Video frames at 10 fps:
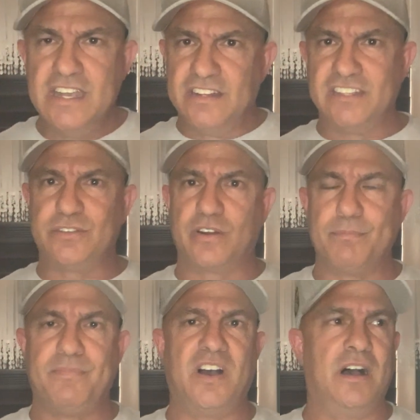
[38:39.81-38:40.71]
They
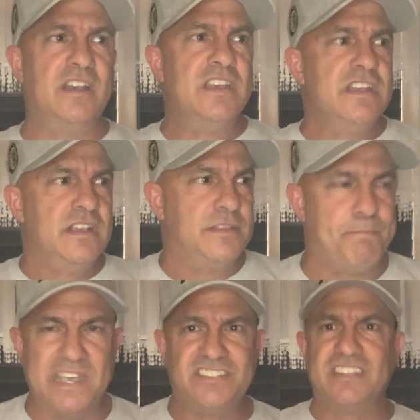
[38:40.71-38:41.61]
started the
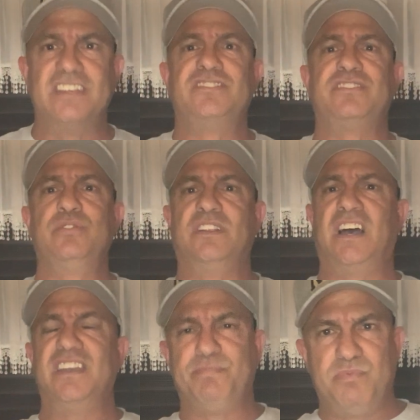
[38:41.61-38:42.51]
Basic Institute of
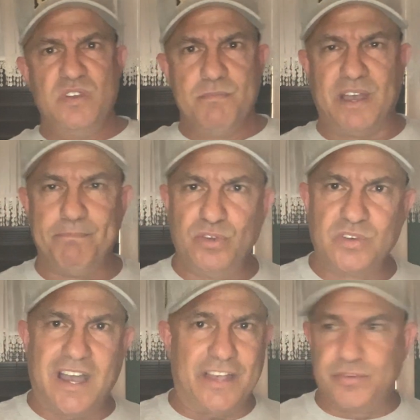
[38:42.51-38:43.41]
Life by Bill
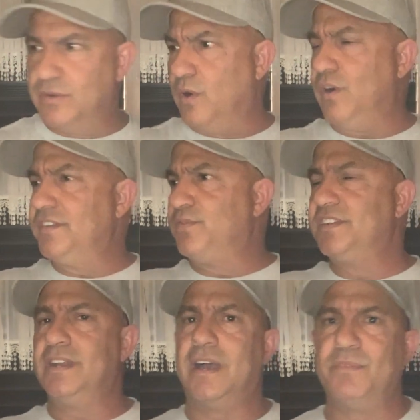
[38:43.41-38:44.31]
Gothard. All different
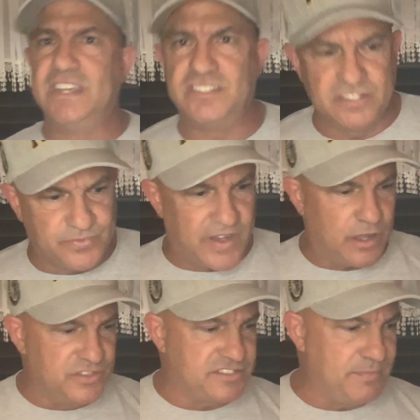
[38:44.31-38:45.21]
denominations
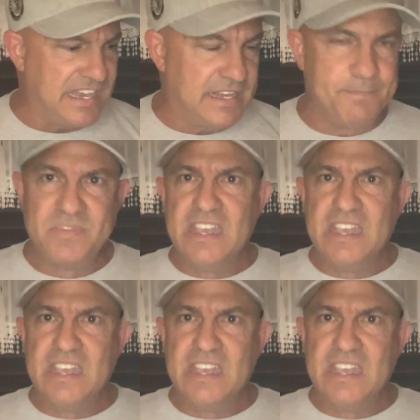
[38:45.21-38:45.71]
following this man.